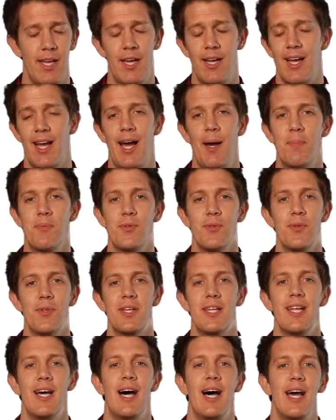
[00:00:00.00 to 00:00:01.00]
Absolutely
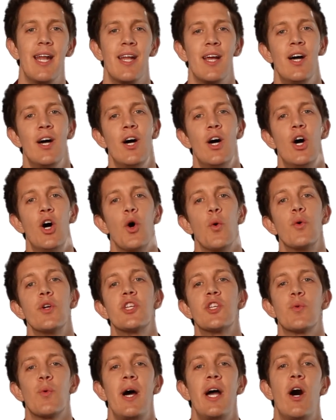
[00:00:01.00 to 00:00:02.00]
not. Which
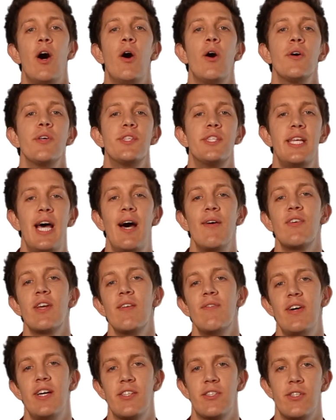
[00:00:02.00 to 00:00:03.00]
is why all savvy
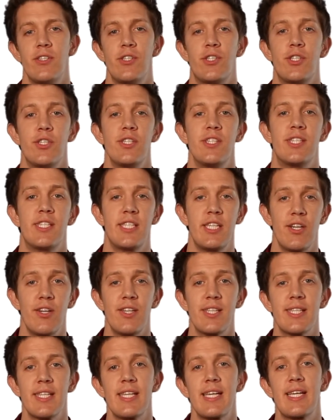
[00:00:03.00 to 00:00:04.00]
investors should
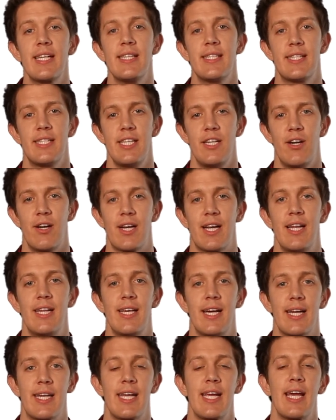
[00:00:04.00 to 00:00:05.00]
seriously consider
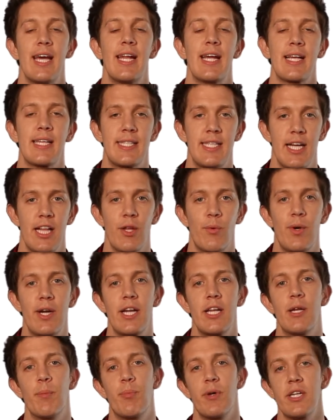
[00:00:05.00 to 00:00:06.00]
conducting an
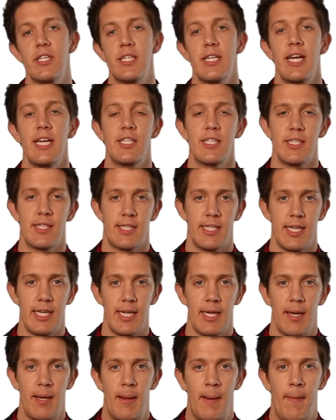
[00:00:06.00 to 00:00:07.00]
accelerated depreciation study.
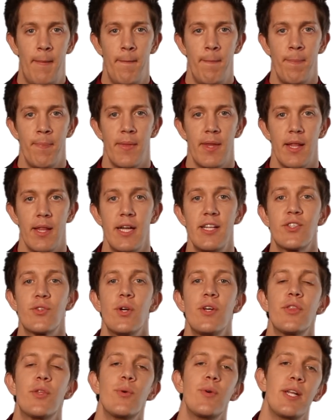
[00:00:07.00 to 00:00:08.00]
Let's
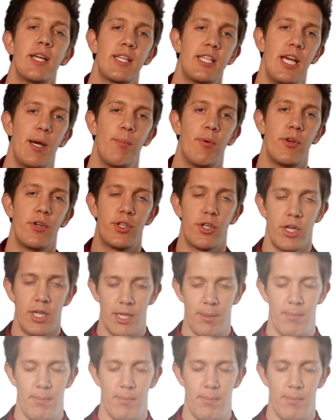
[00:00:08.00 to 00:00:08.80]
run through an example to show you the